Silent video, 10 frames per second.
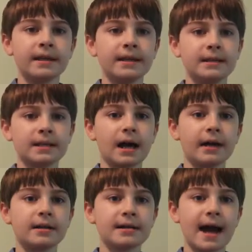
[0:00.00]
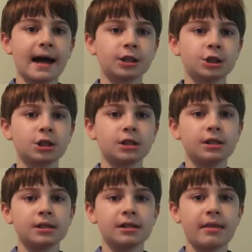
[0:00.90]
is unattached
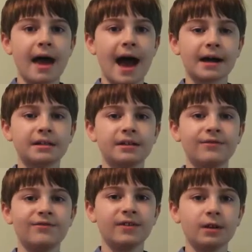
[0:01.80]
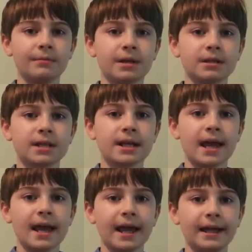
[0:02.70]
to the actin filament,
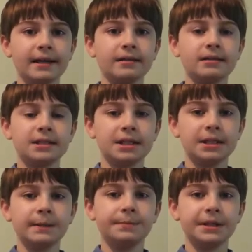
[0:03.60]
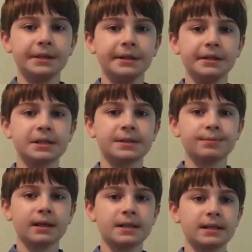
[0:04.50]
ATP
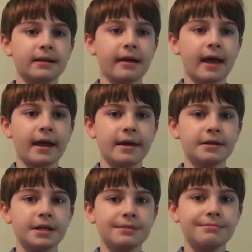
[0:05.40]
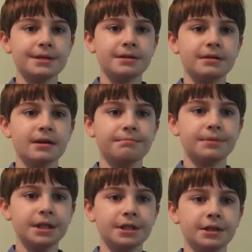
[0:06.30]
splits into ADP and
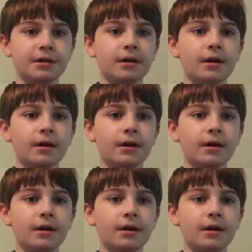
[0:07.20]
P,